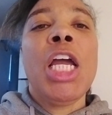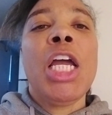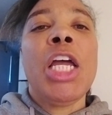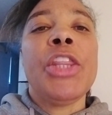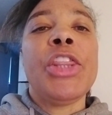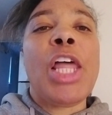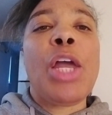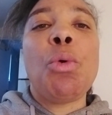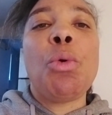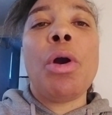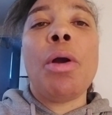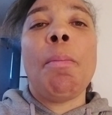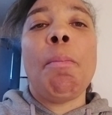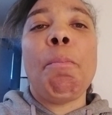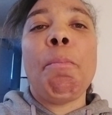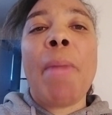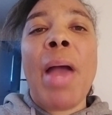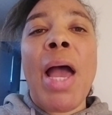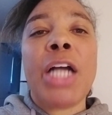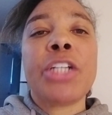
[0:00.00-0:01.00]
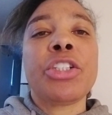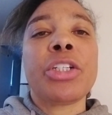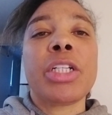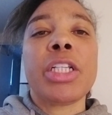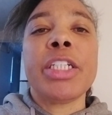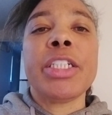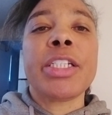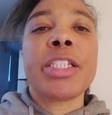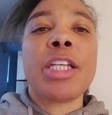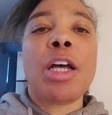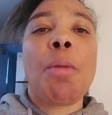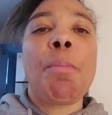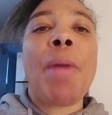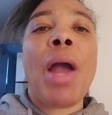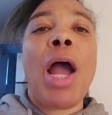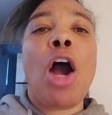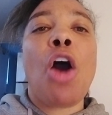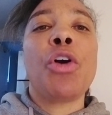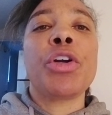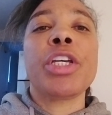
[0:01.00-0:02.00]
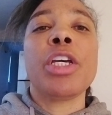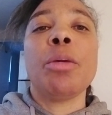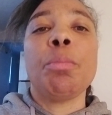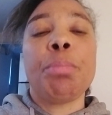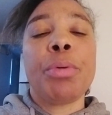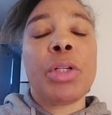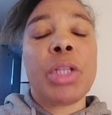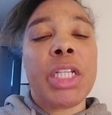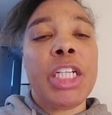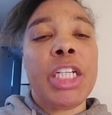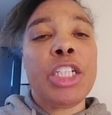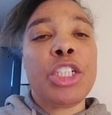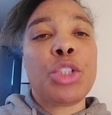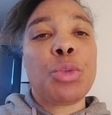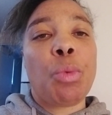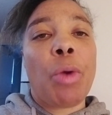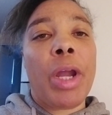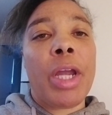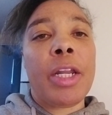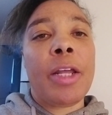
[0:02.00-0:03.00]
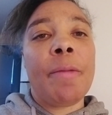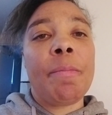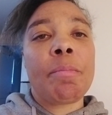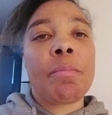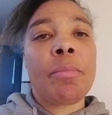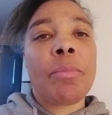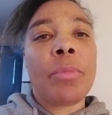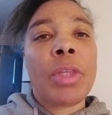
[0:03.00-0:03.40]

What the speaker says: they would magically somehow get police raided.